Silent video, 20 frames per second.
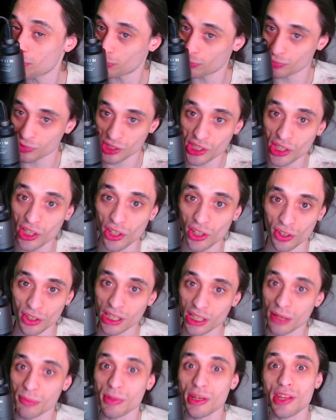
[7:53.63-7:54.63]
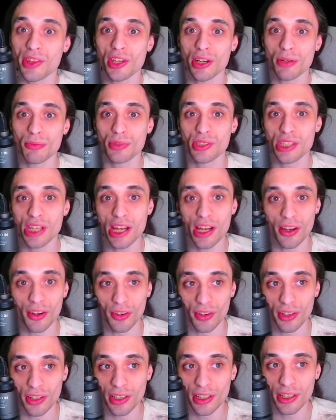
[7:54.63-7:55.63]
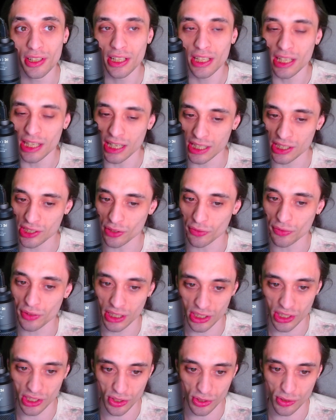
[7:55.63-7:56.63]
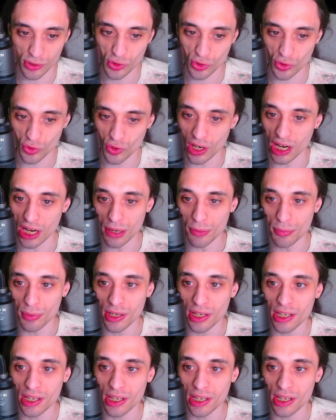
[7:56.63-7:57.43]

still give me a thumbs down. And don't forget to subscribe.